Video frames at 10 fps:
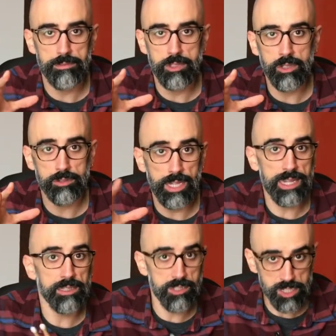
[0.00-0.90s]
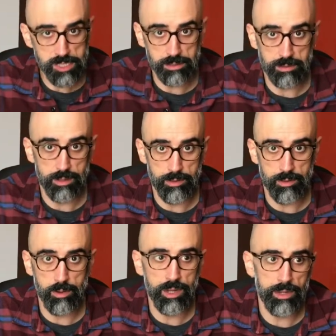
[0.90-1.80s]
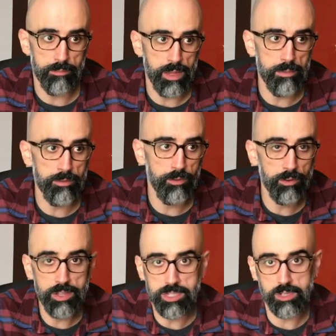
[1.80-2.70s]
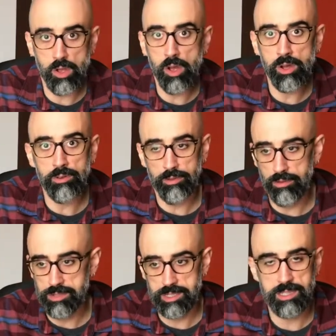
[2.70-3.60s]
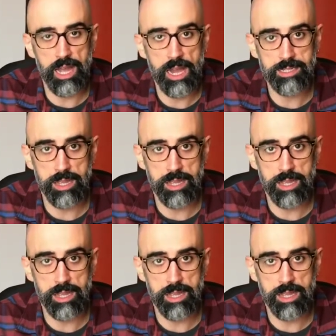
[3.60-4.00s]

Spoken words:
you know, take a decision and say, okay, maybe for this song or for these styles,